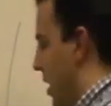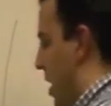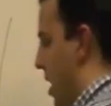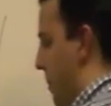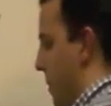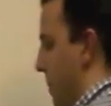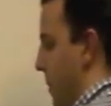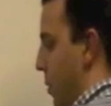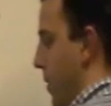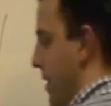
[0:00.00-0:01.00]

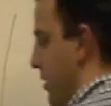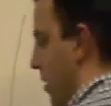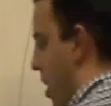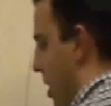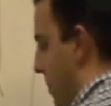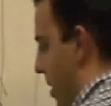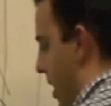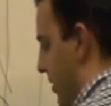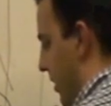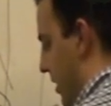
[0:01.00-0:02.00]
but with these arc
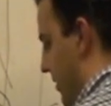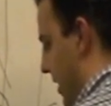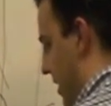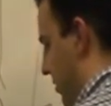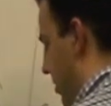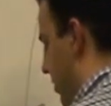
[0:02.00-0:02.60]
blocks that these guys are